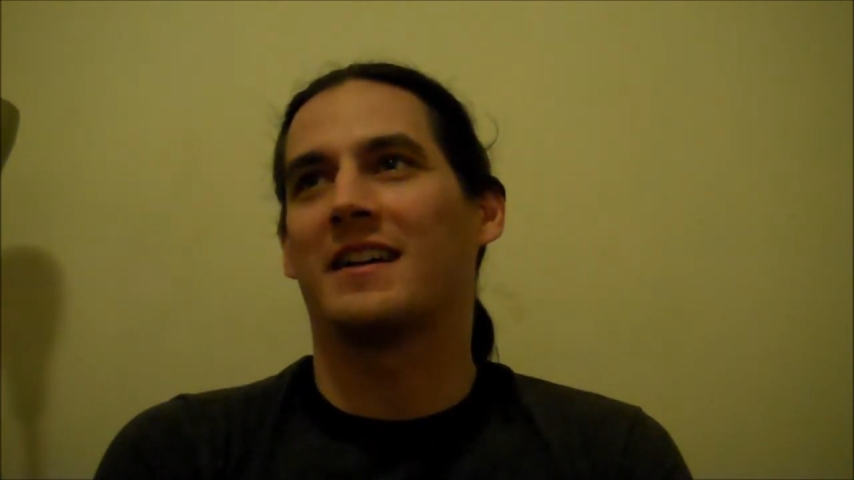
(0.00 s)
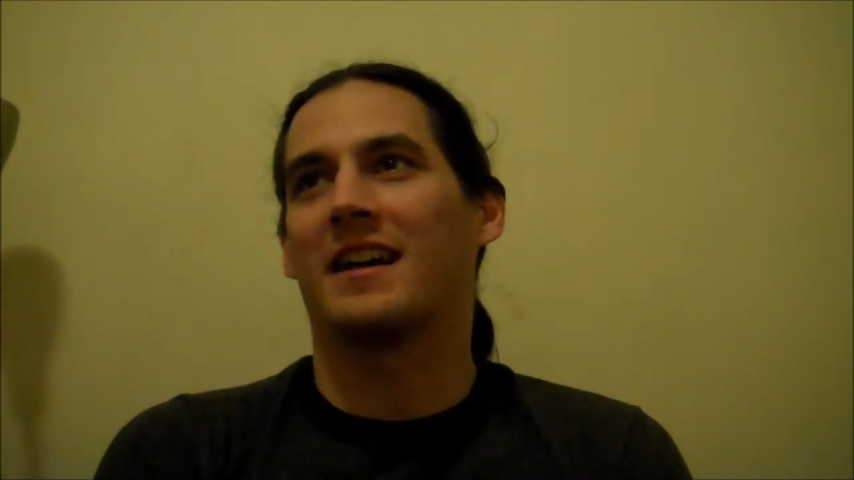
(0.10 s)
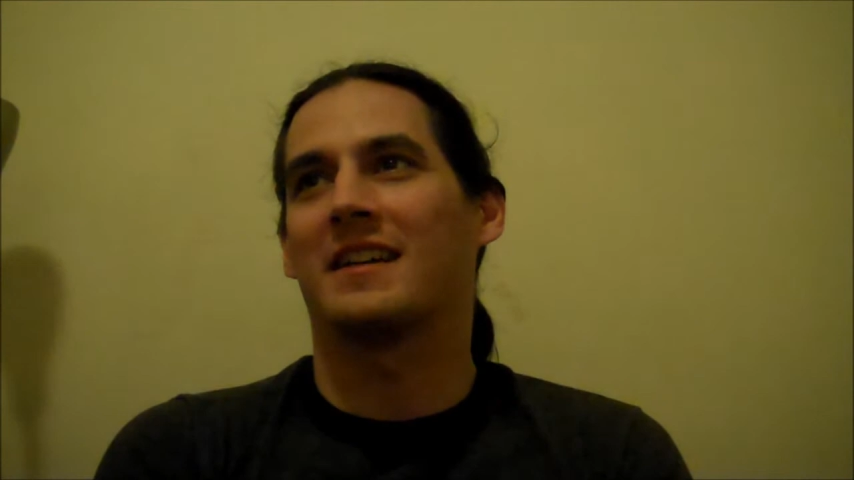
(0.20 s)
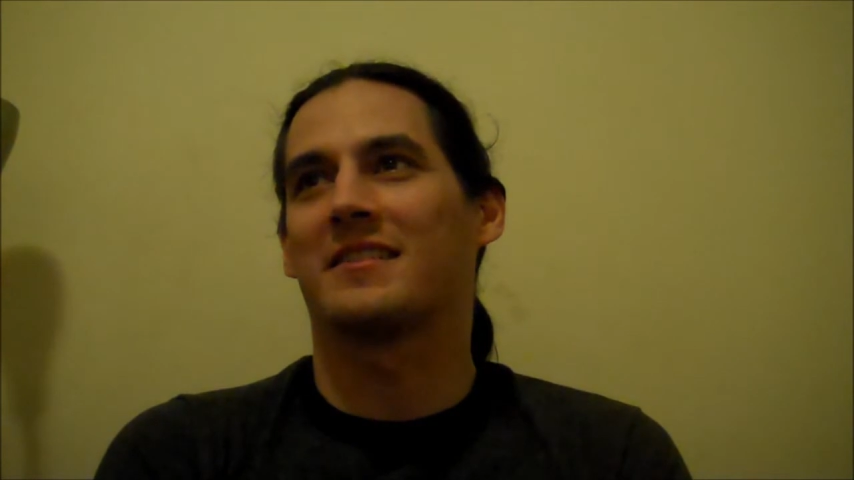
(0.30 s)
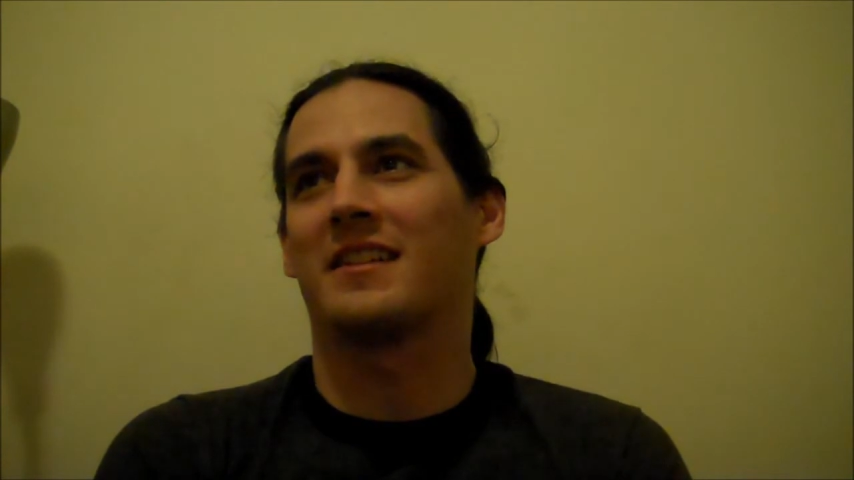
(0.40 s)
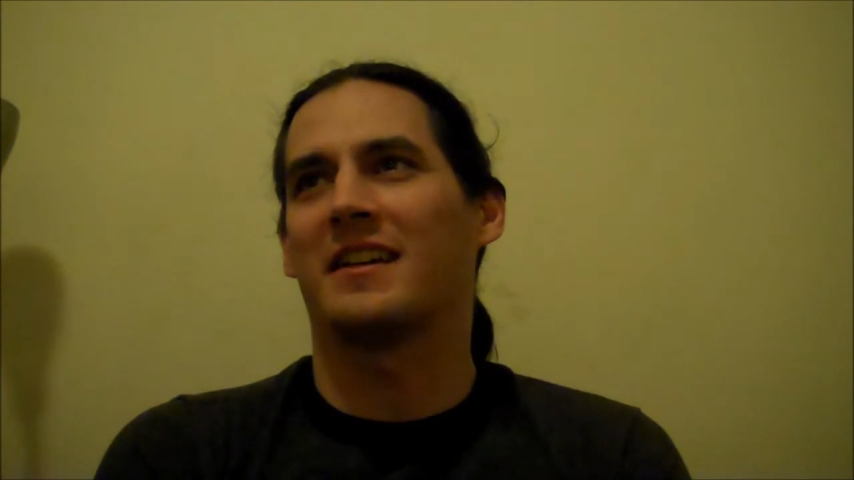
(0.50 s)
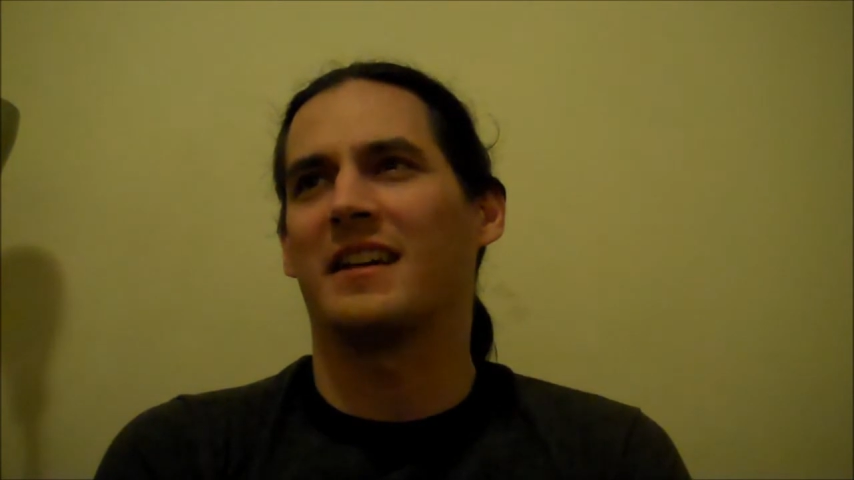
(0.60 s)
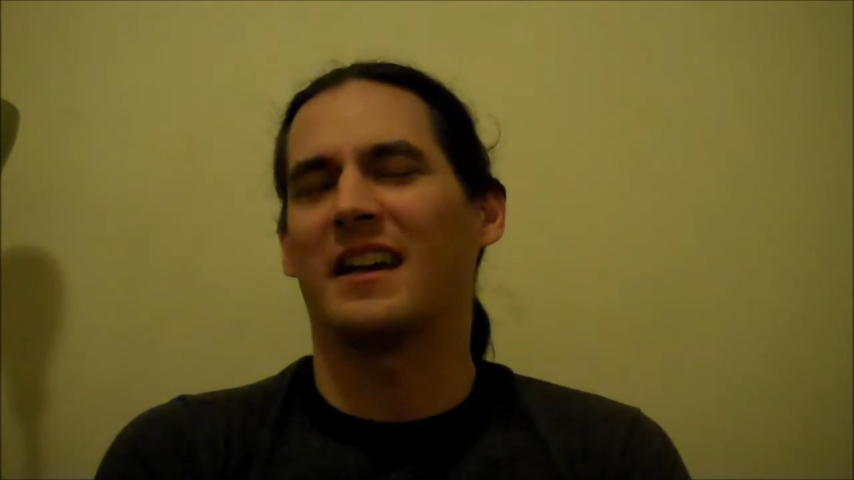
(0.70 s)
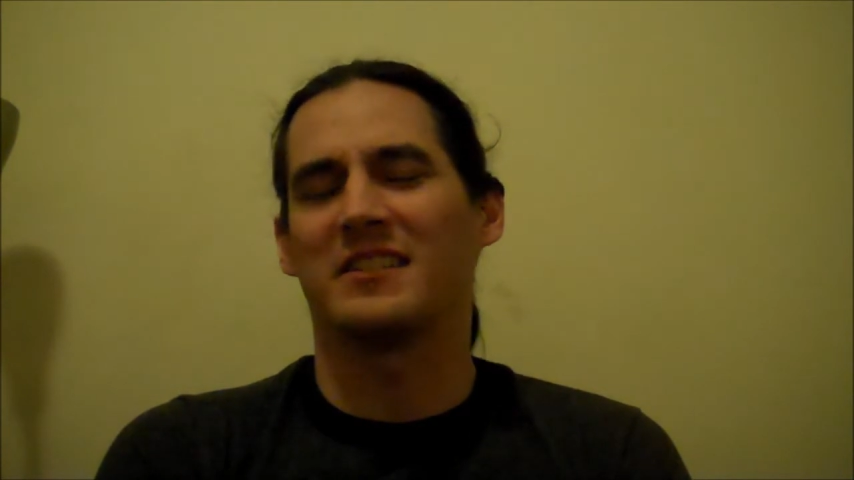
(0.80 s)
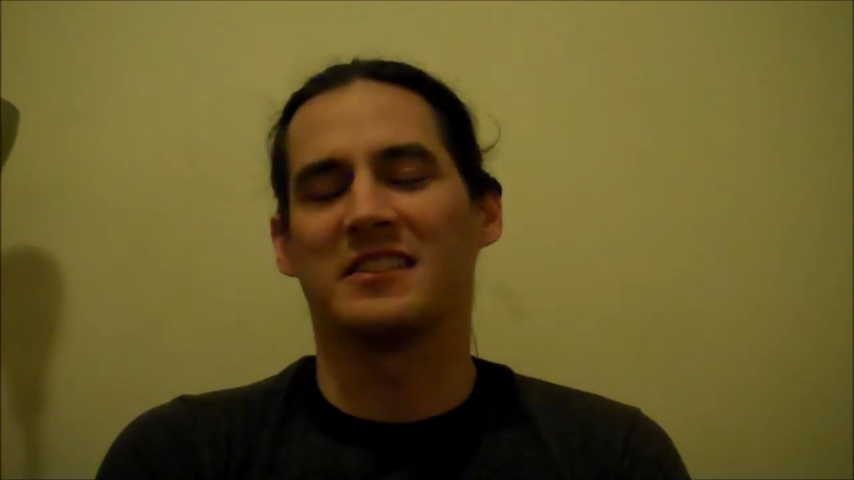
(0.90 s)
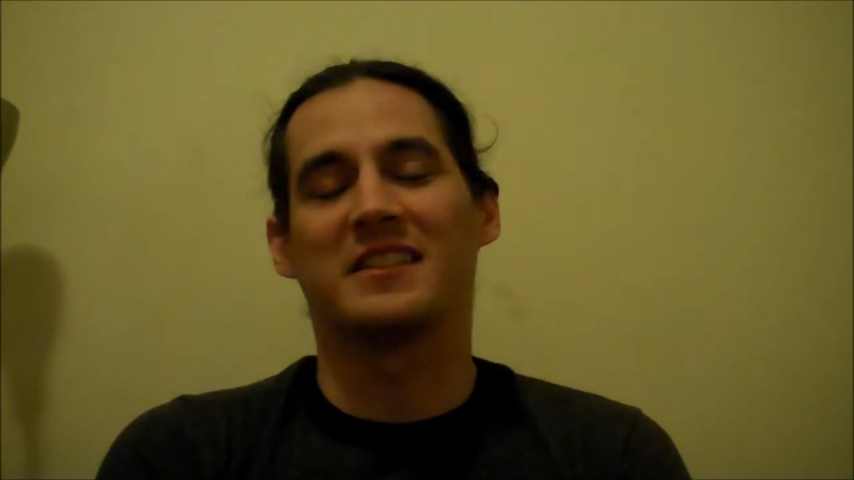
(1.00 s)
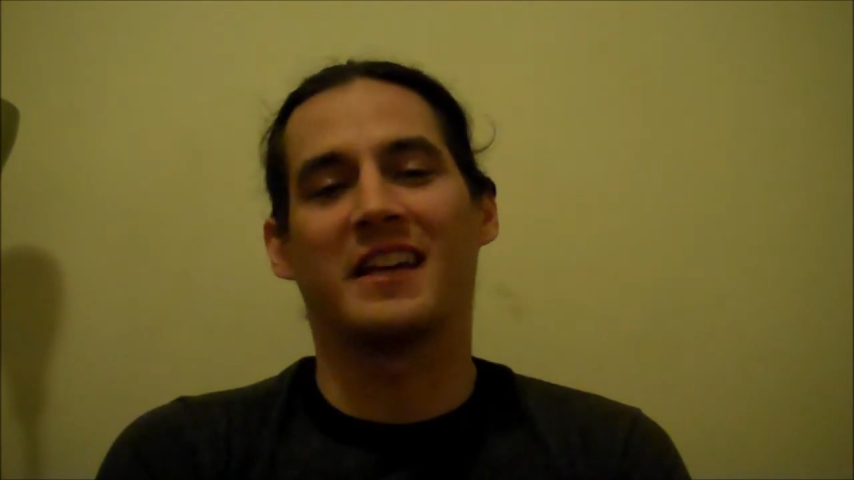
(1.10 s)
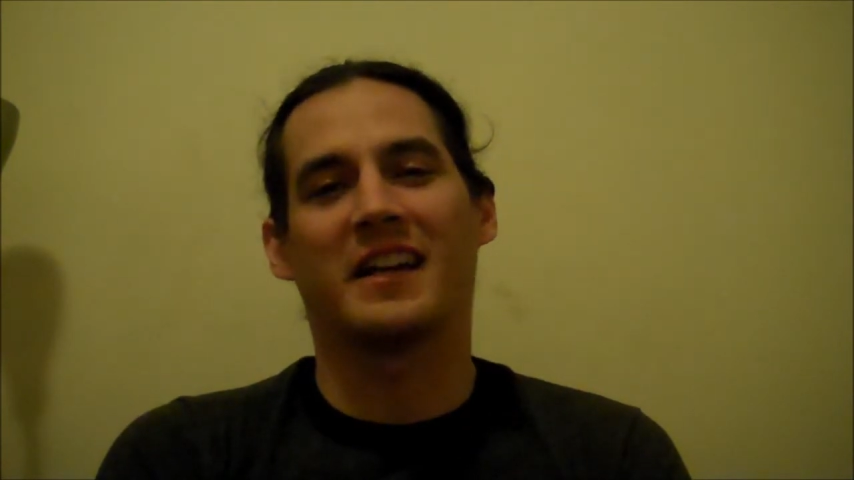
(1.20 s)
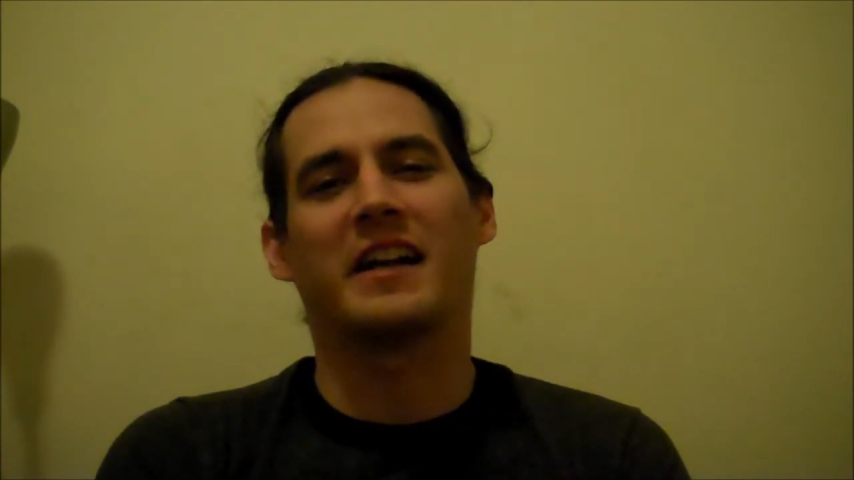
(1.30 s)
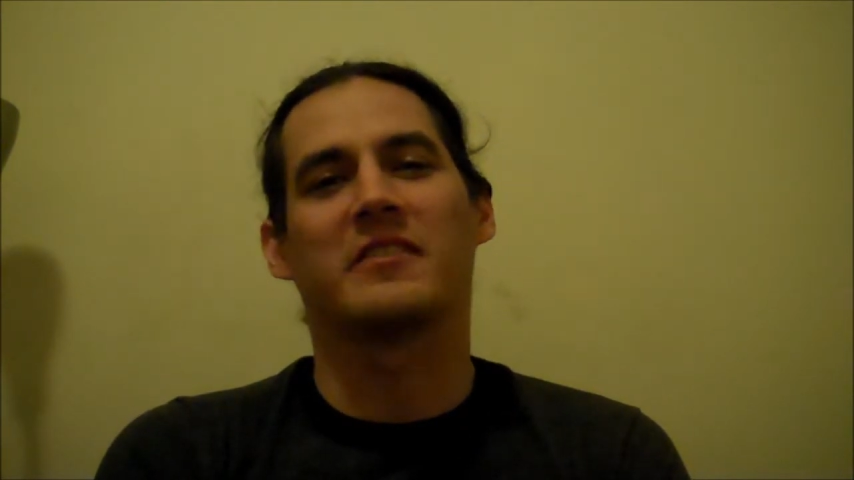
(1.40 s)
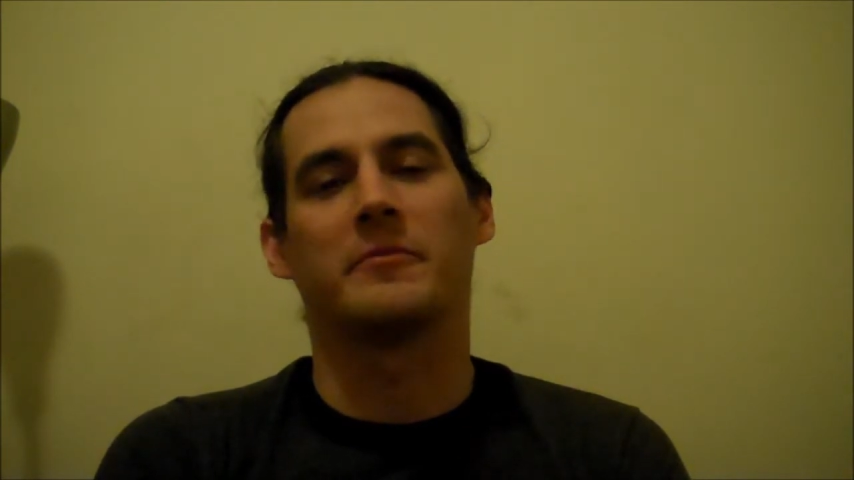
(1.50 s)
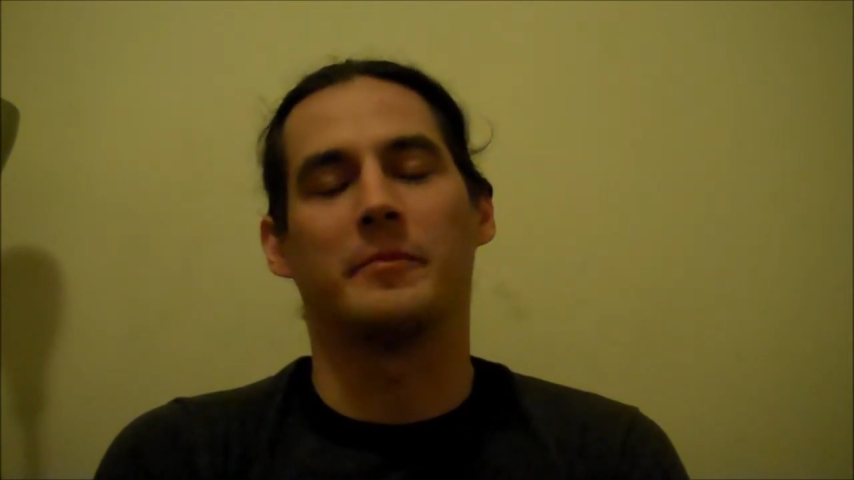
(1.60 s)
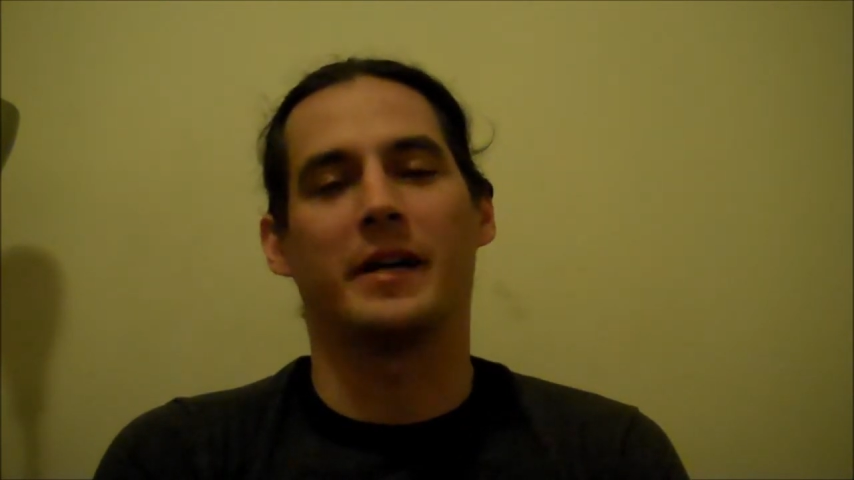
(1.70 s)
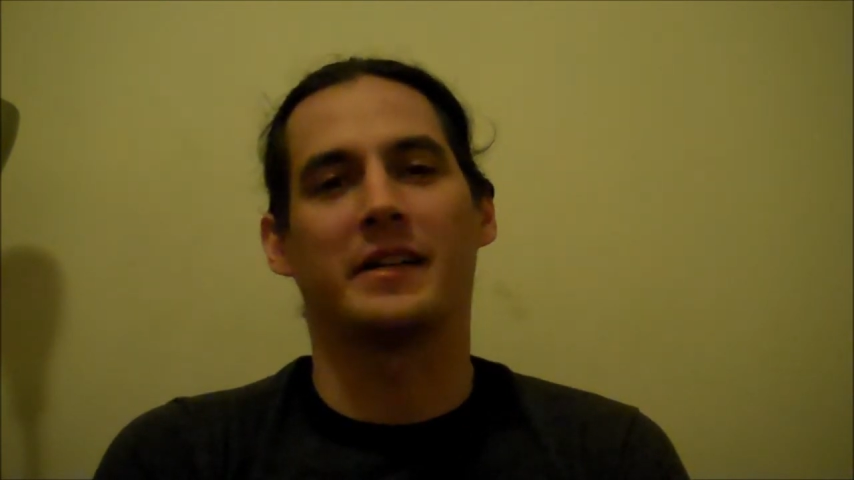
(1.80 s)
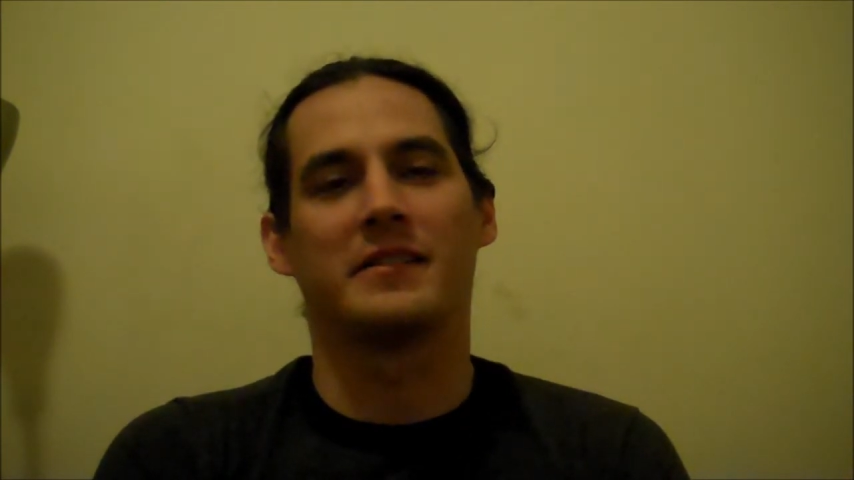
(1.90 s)
I say, I should get out of
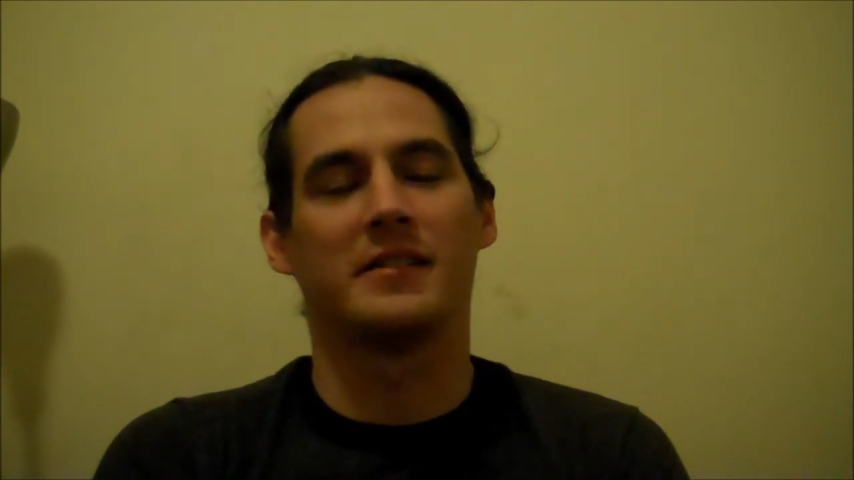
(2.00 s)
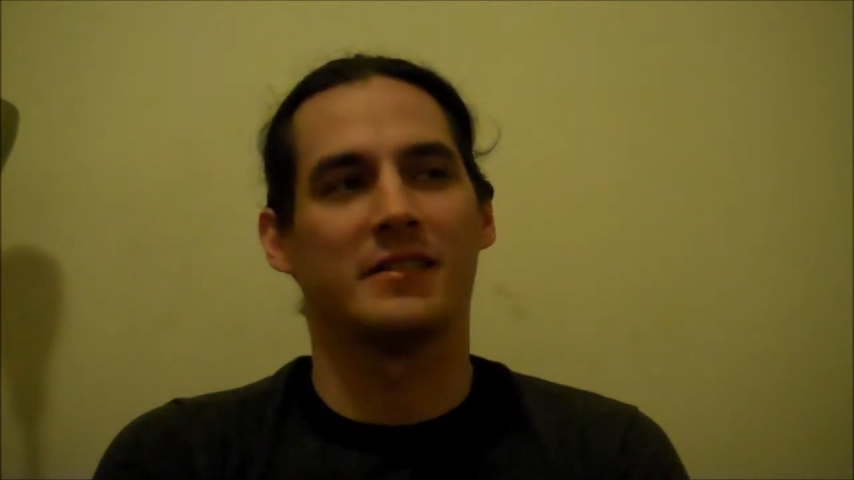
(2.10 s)
bed